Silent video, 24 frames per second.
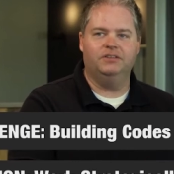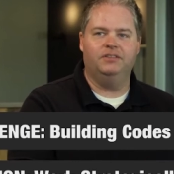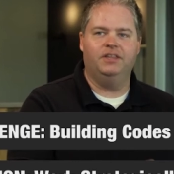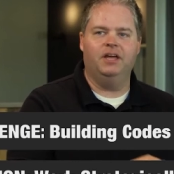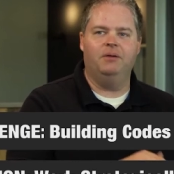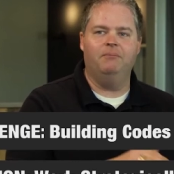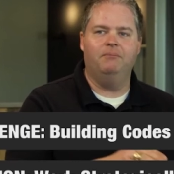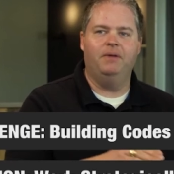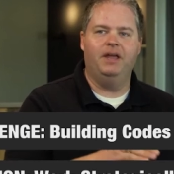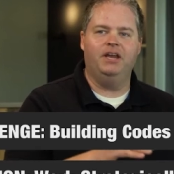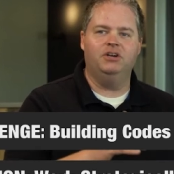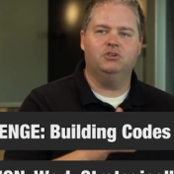
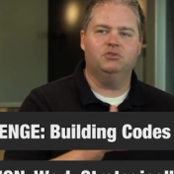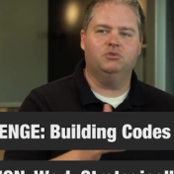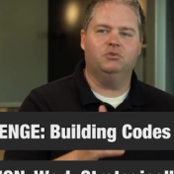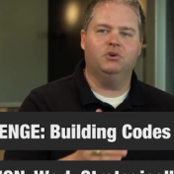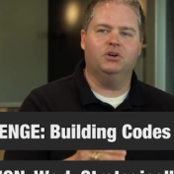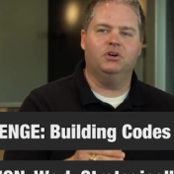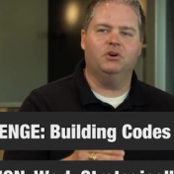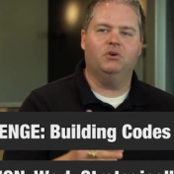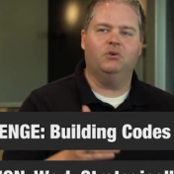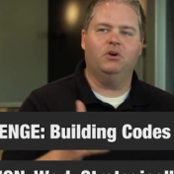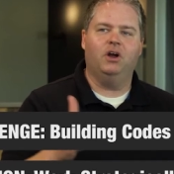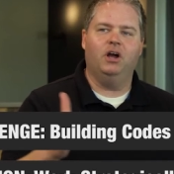that may
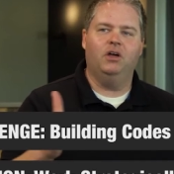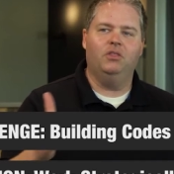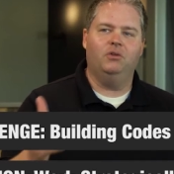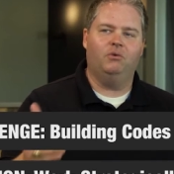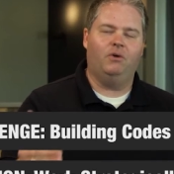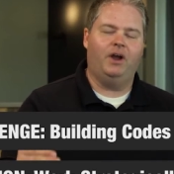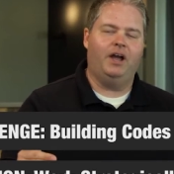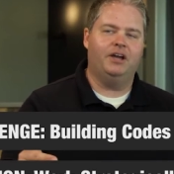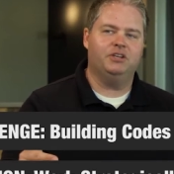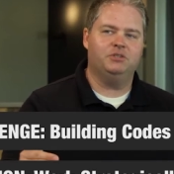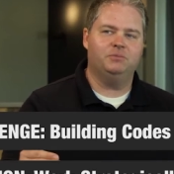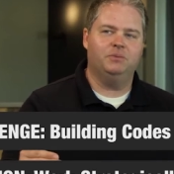trigger other
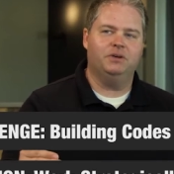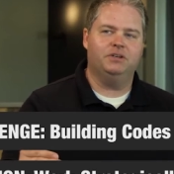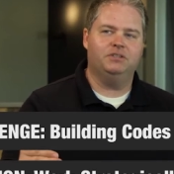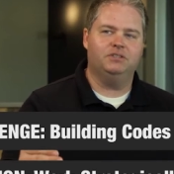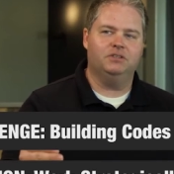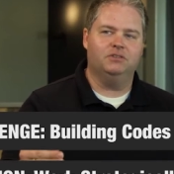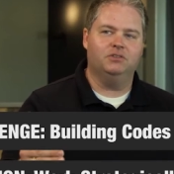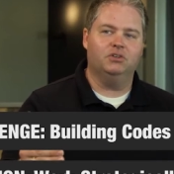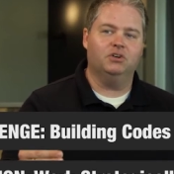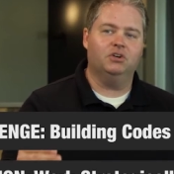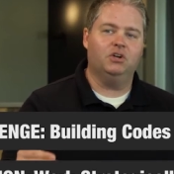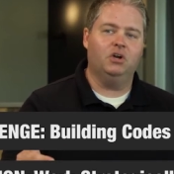aspects
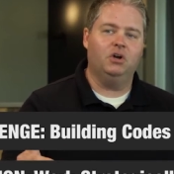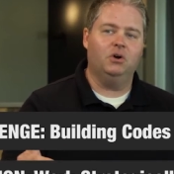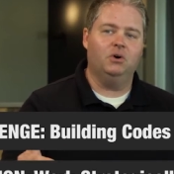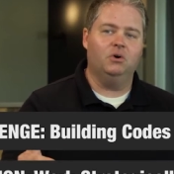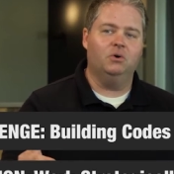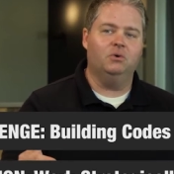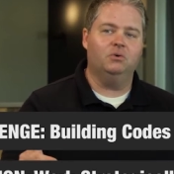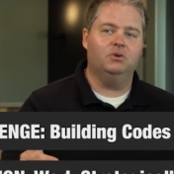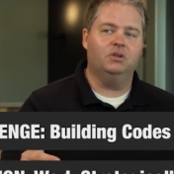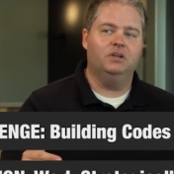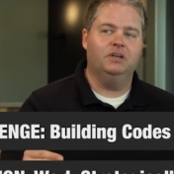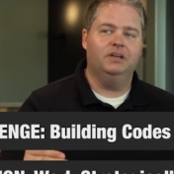of the
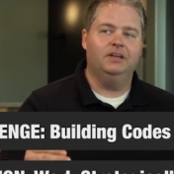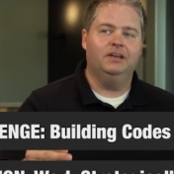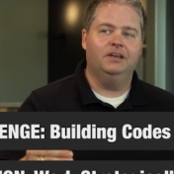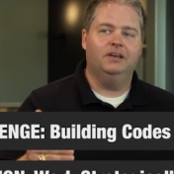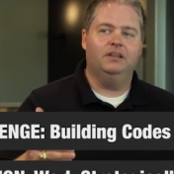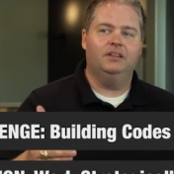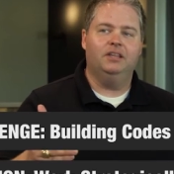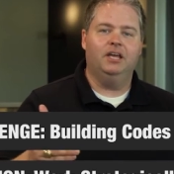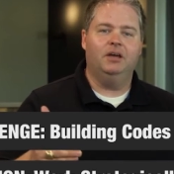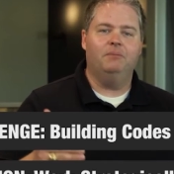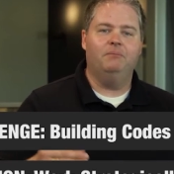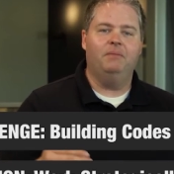code
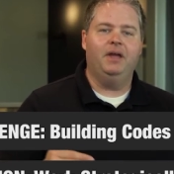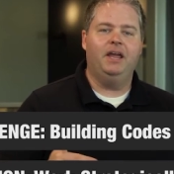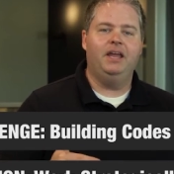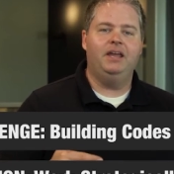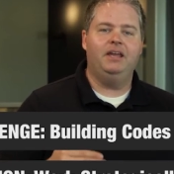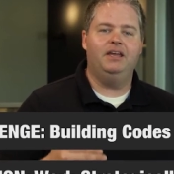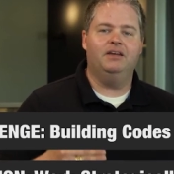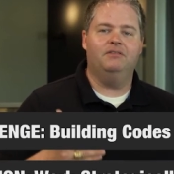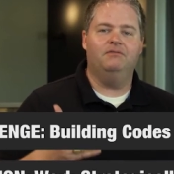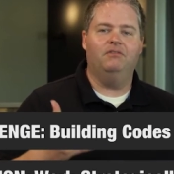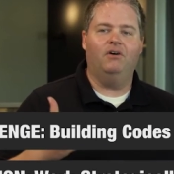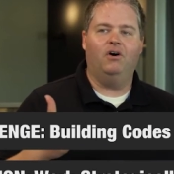that
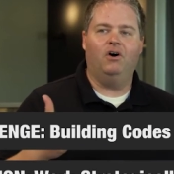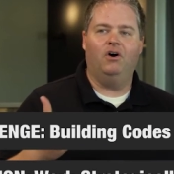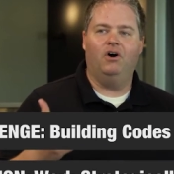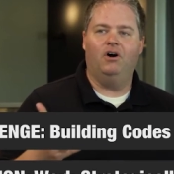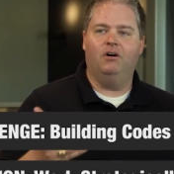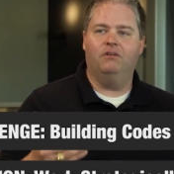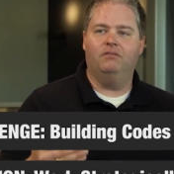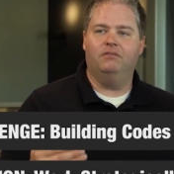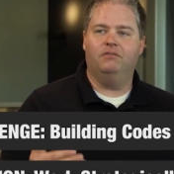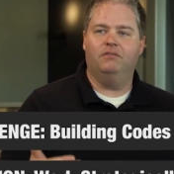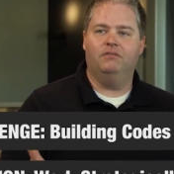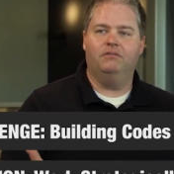may
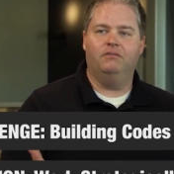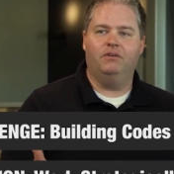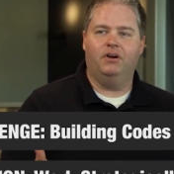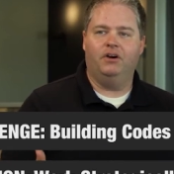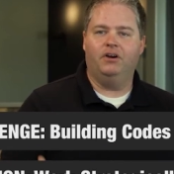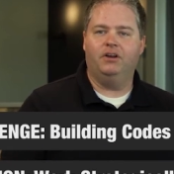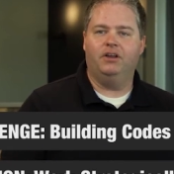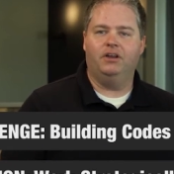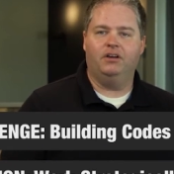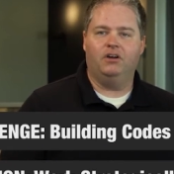involve very